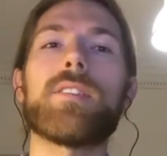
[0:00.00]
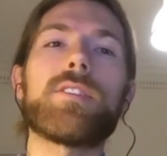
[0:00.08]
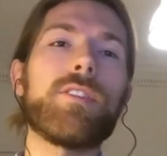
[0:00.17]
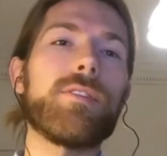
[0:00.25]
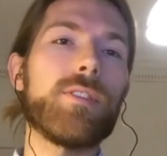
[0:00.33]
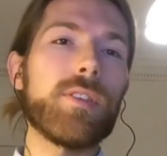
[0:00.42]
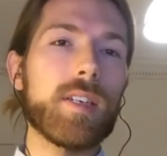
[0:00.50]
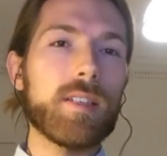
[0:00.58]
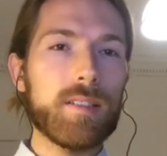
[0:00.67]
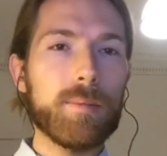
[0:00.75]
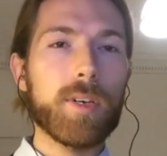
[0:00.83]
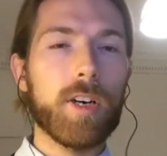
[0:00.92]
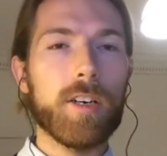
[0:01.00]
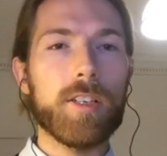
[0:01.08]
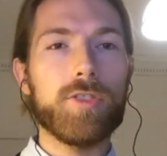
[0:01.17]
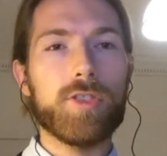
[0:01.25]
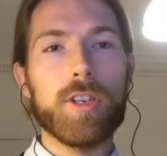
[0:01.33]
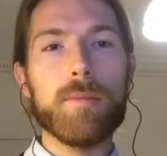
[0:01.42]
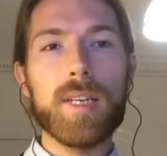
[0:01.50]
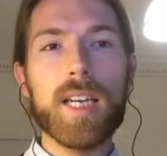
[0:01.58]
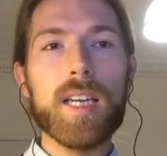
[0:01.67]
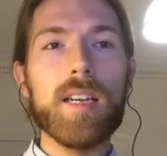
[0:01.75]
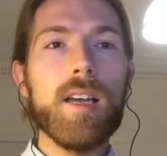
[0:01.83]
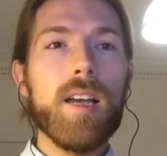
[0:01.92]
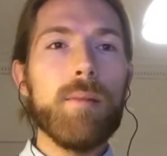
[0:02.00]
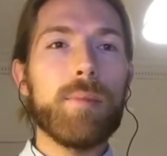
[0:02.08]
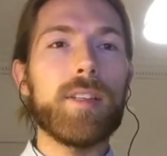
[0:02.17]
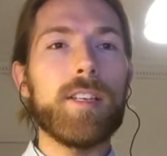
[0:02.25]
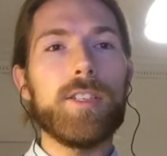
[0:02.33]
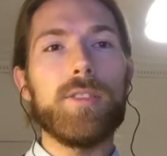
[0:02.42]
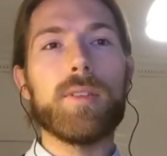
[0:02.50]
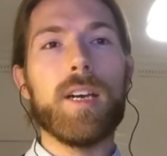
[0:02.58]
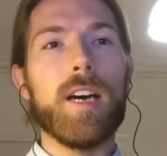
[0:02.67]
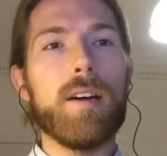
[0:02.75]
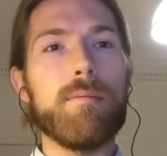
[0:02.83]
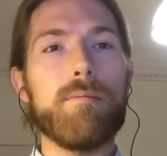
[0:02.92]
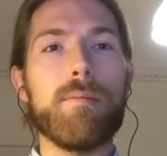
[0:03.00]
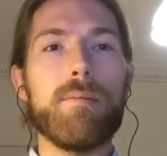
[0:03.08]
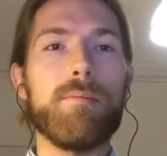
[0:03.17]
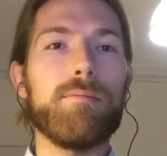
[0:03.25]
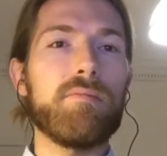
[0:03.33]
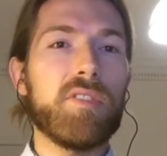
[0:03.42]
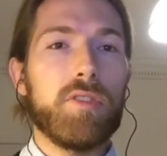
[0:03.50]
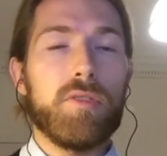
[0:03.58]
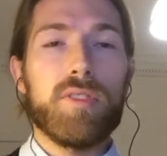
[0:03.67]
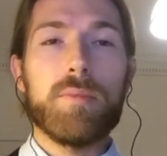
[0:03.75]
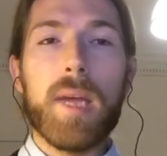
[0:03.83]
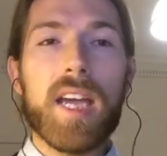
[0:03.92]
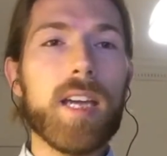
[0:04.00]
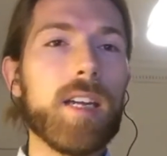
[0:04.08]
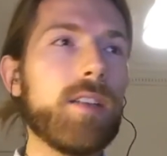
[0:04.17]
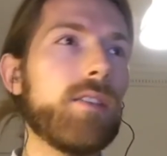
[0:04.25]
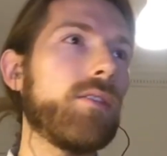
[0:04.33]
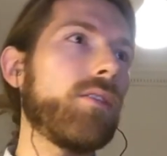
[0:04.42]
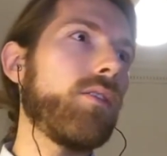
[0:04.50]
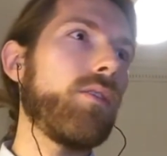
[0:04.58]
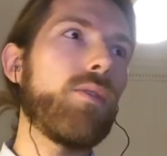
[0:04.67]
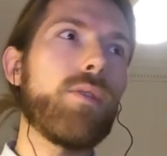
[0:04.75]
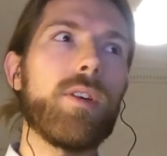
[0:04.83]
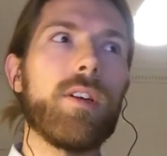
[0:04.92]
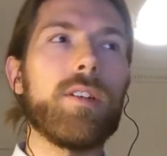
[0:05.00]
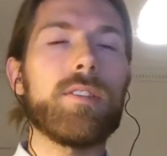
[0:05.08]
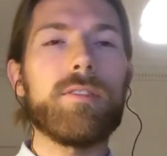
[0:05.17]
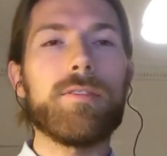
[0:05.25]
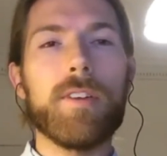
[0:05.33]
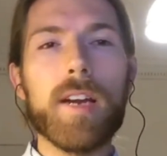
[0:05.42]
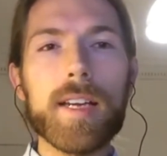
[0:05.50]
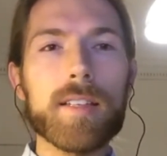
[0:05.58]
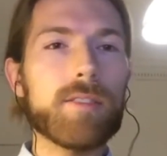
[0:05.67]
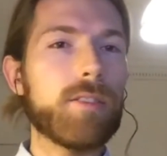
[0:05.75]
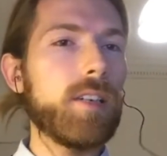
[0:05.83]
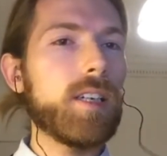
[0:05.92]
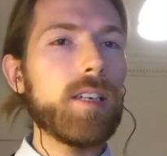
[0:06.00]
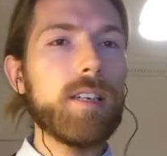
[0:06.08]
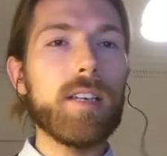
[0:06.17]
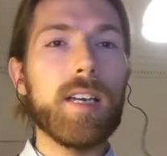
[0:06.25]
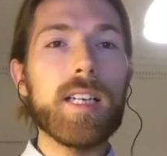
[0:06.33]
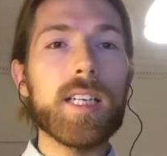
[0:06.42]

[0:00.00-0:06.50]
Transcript: So if you get a SIM card in Germany, but then you come to Spain or to France or any